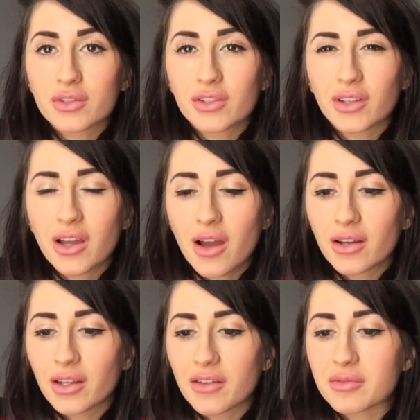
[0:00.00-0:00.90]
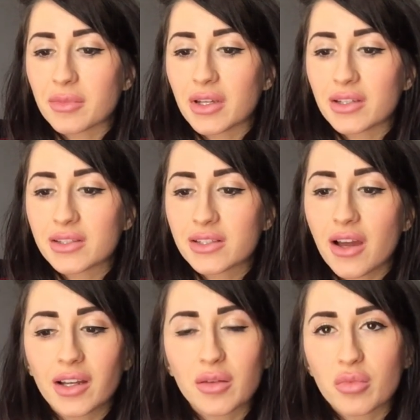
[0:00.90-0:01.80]
So it kind of gives me a
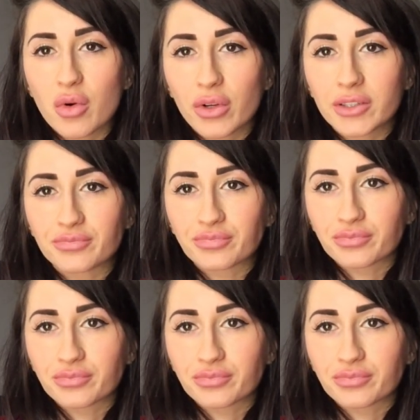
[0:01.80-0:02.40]
starting point.